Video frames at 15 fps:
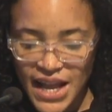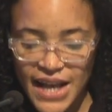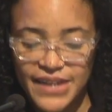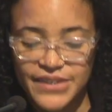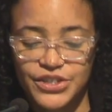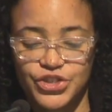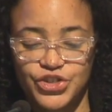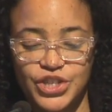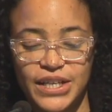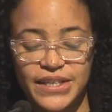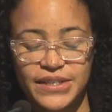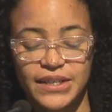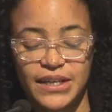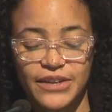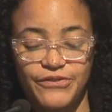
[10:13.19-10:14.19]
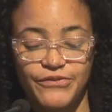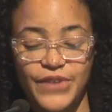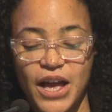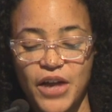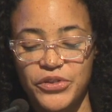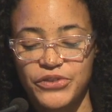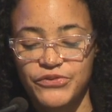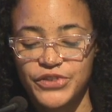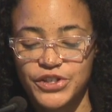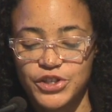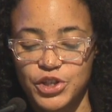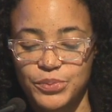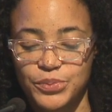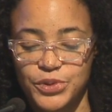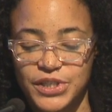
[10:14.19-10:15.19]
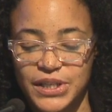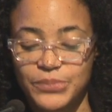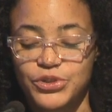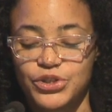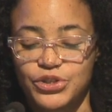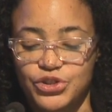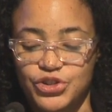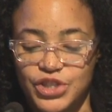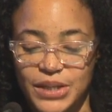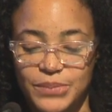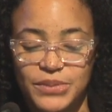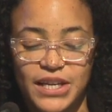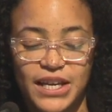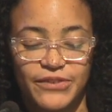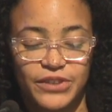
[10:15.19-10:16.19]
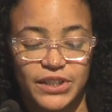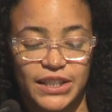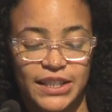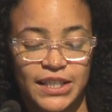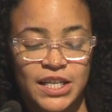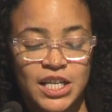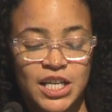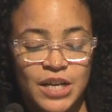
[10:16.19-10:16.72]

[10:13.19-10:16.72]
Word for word: as suggested, I found that visitor perceptions are shaped heavily